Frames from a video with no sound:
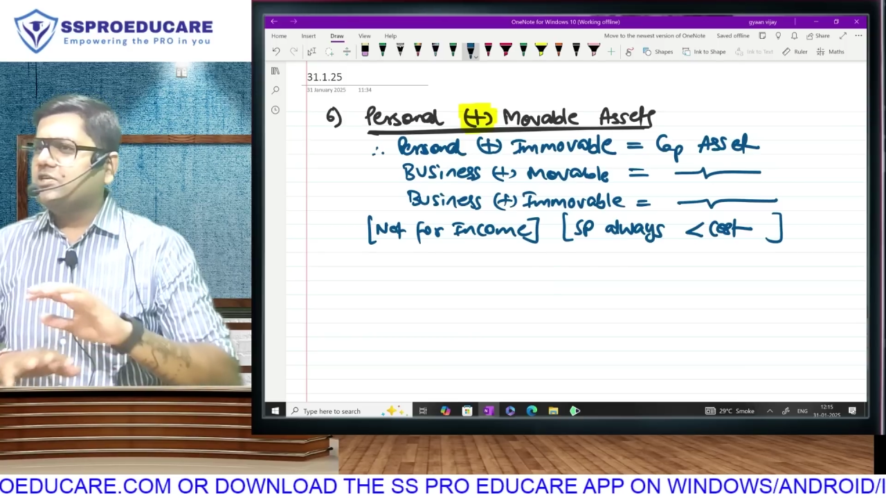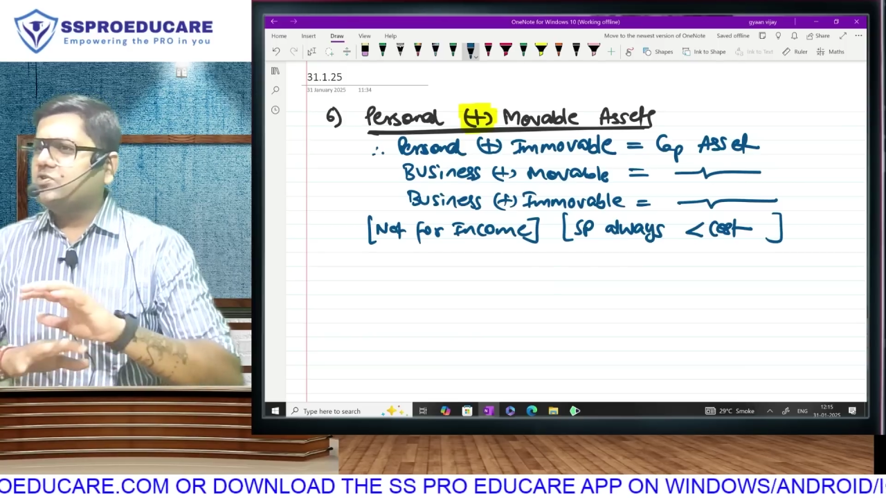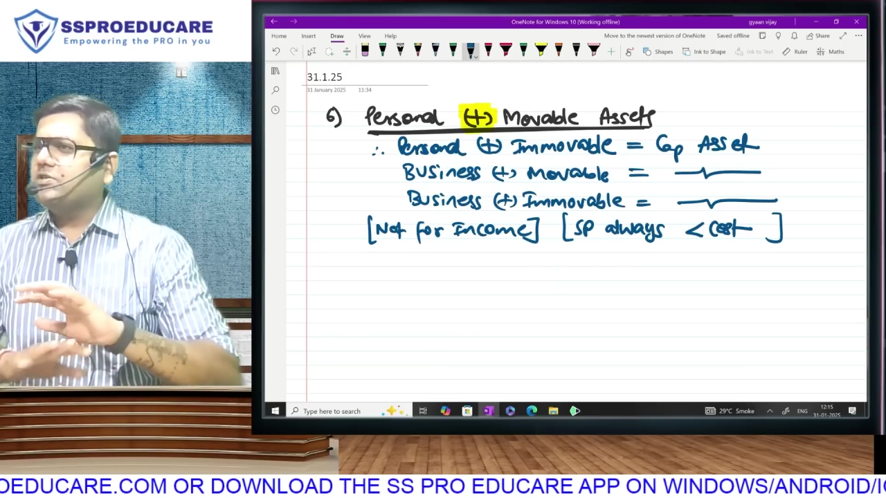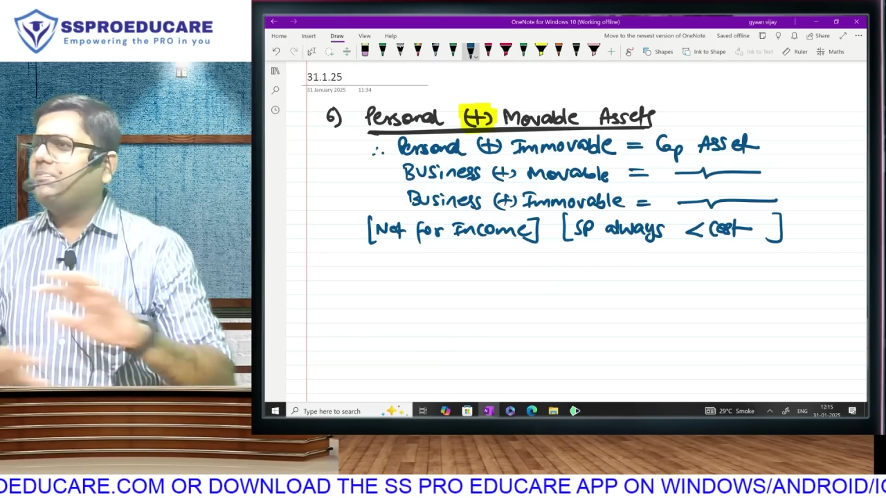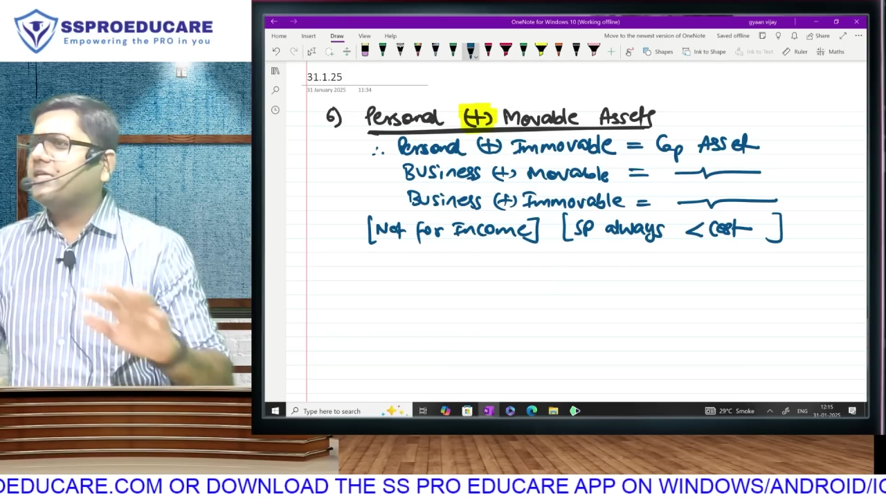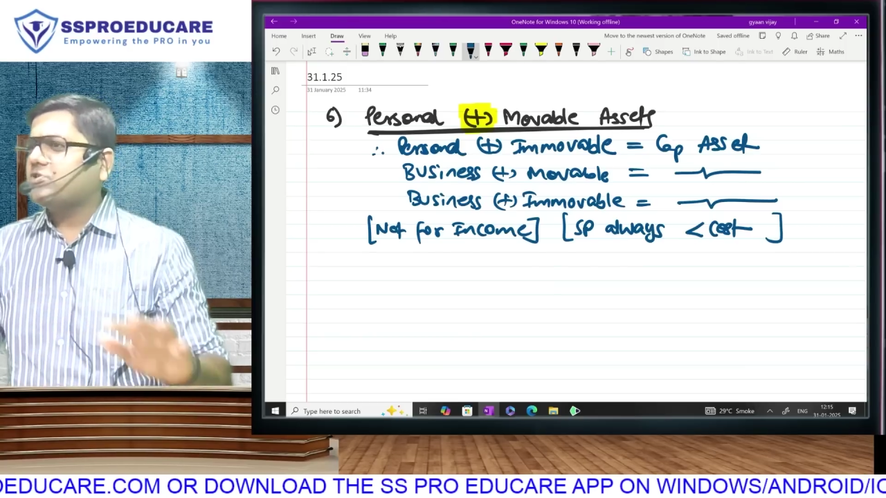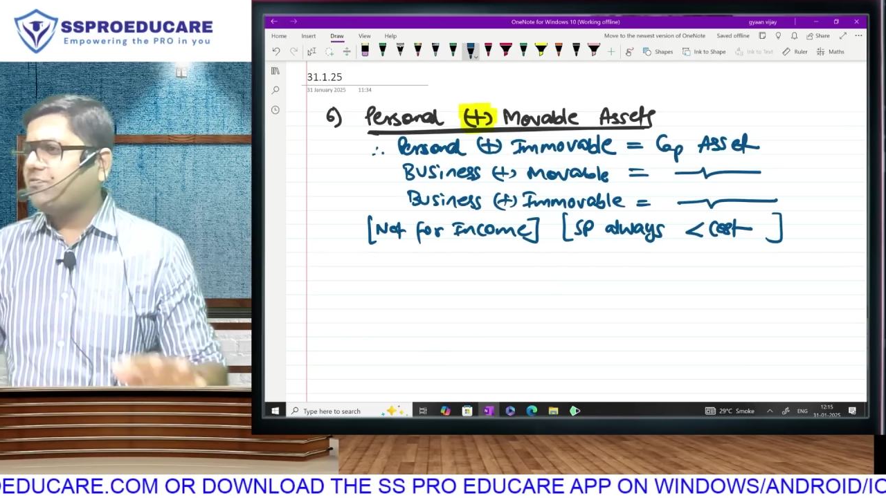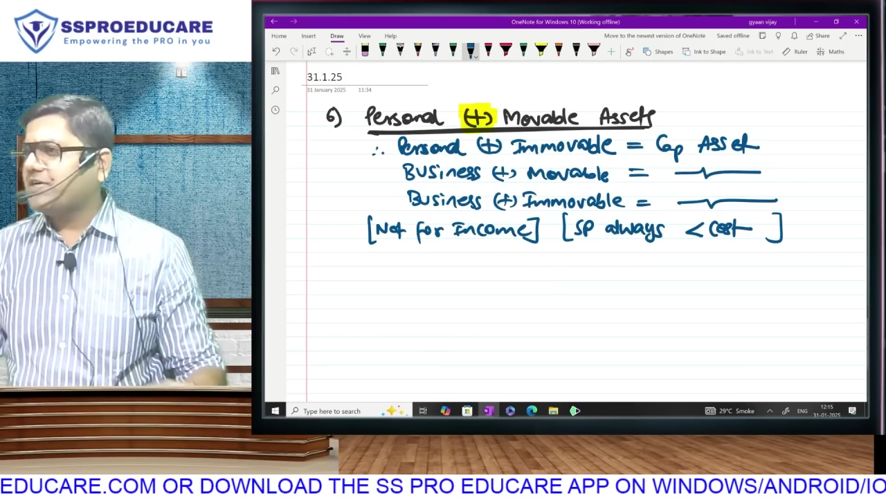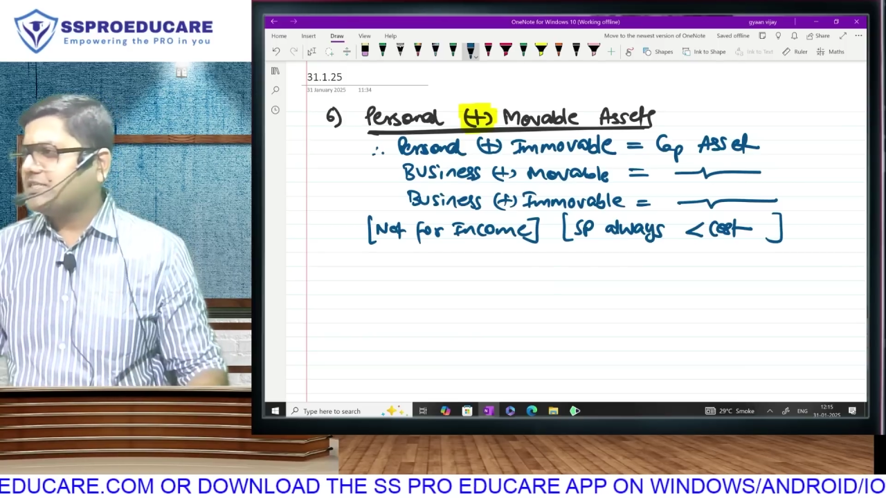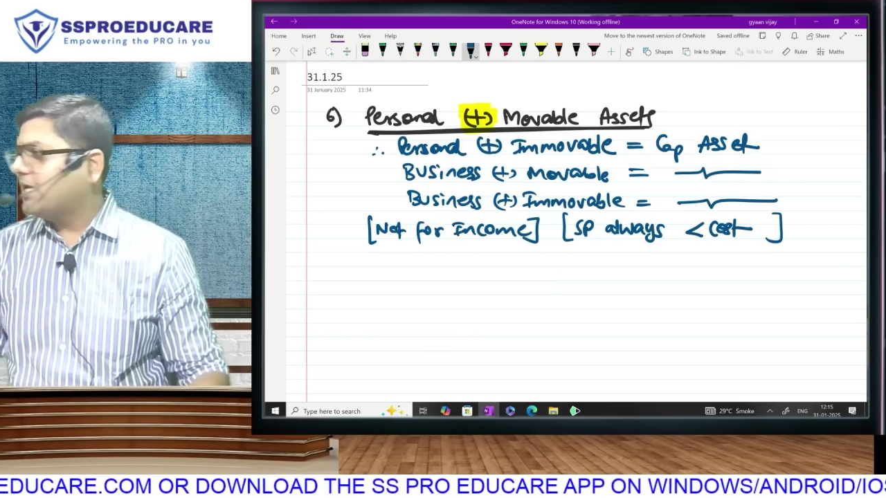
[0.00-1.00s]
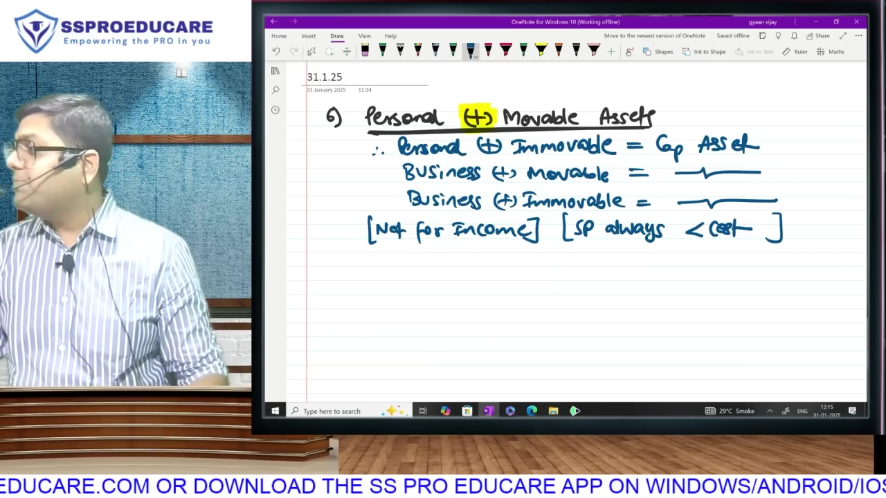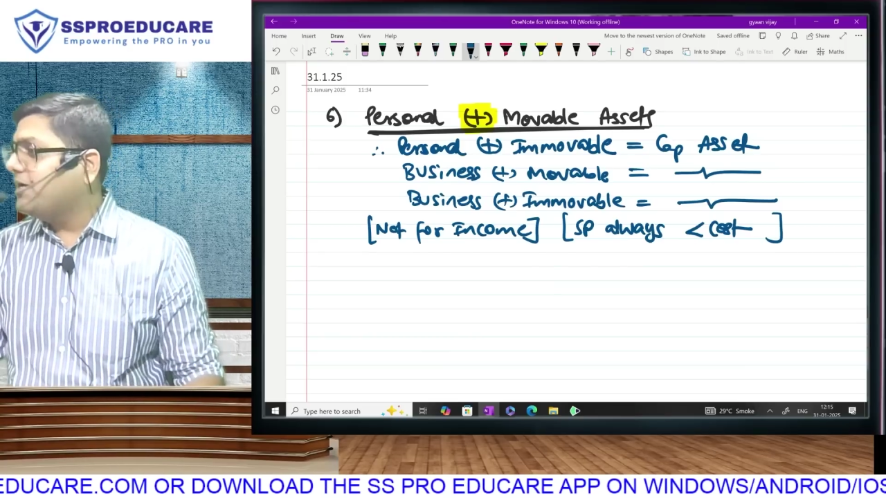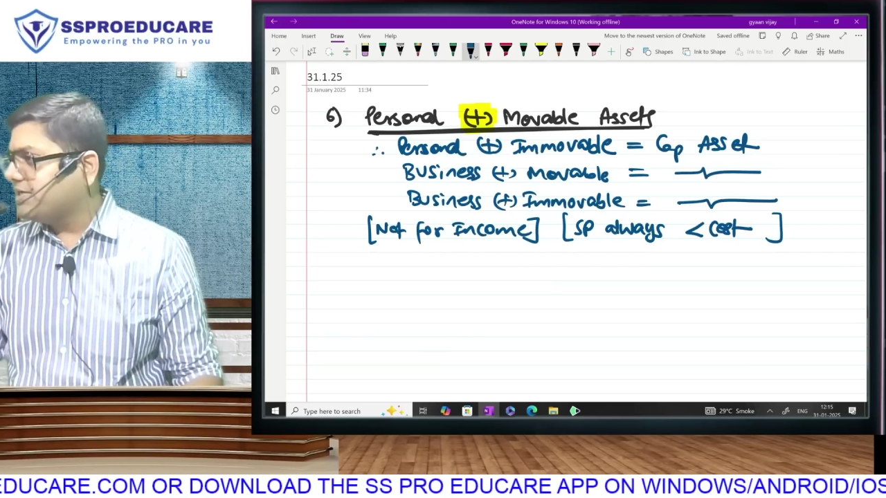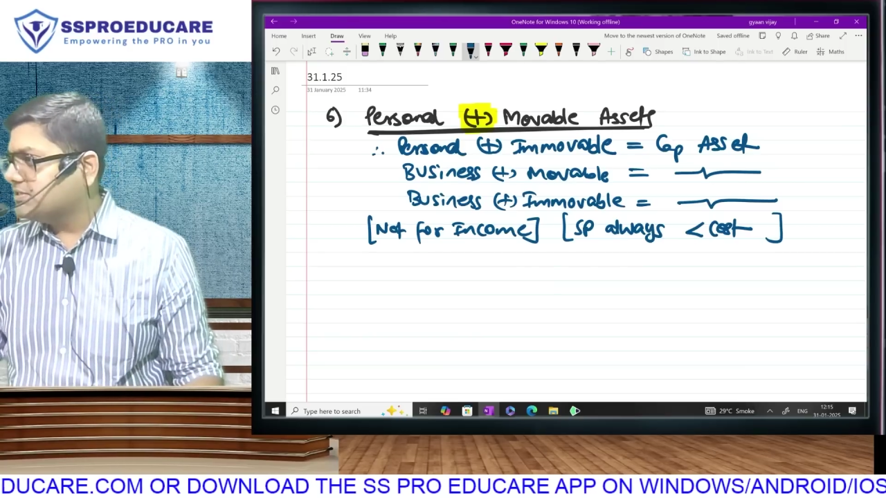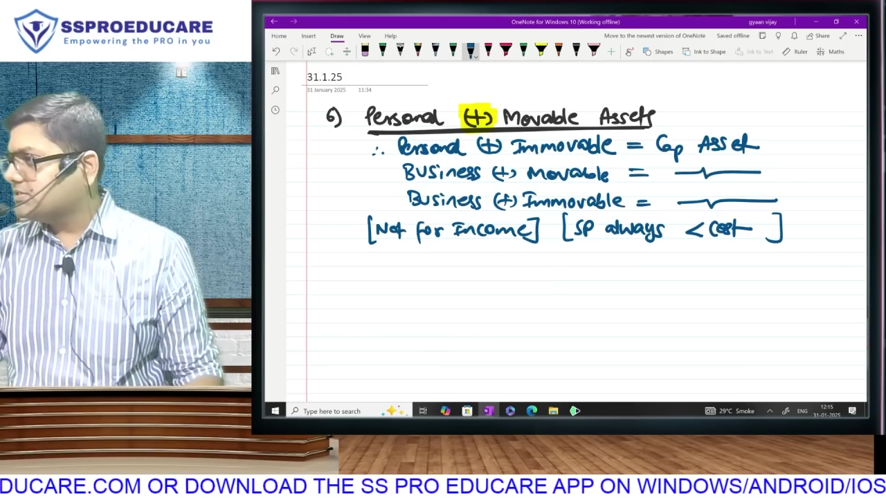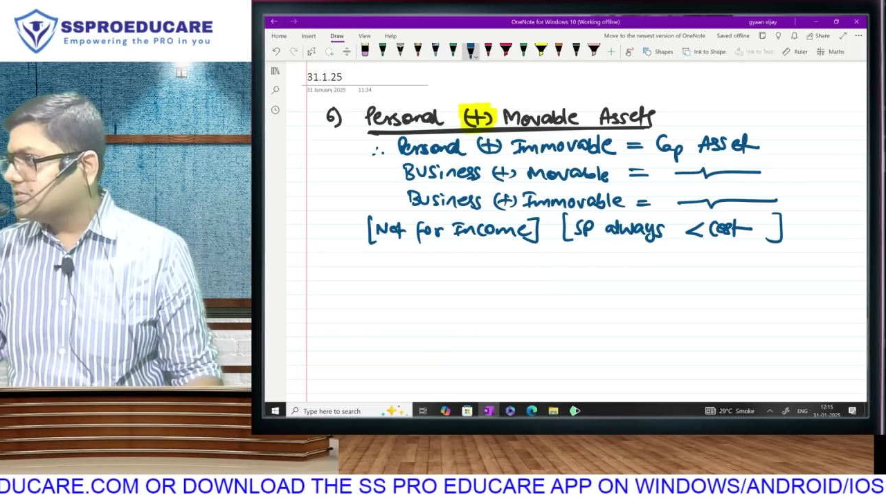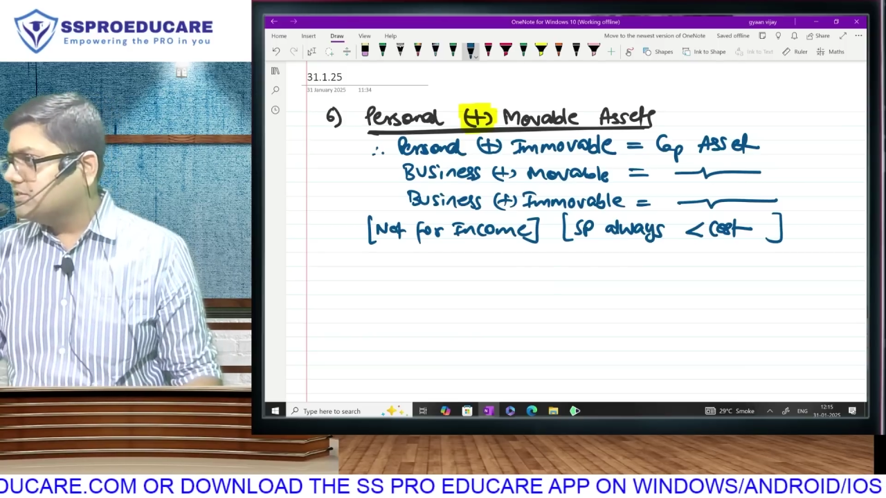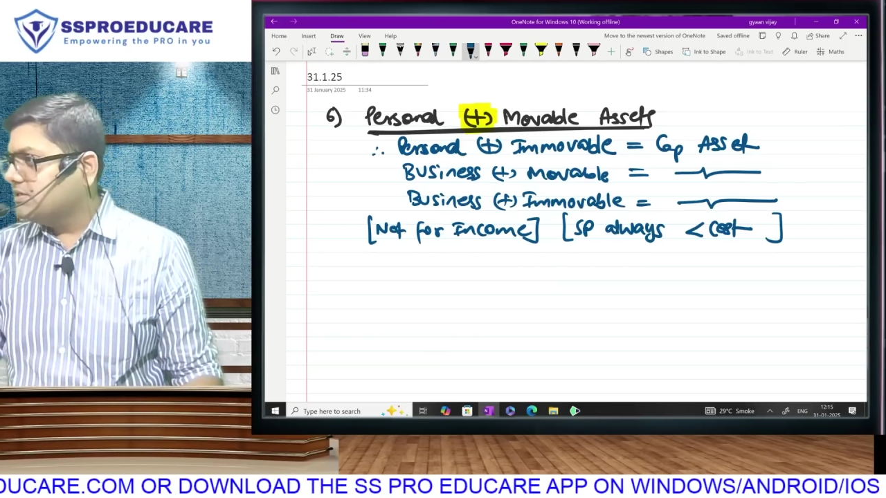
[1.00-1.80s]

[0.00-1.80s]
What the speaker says: to the best of its abilities.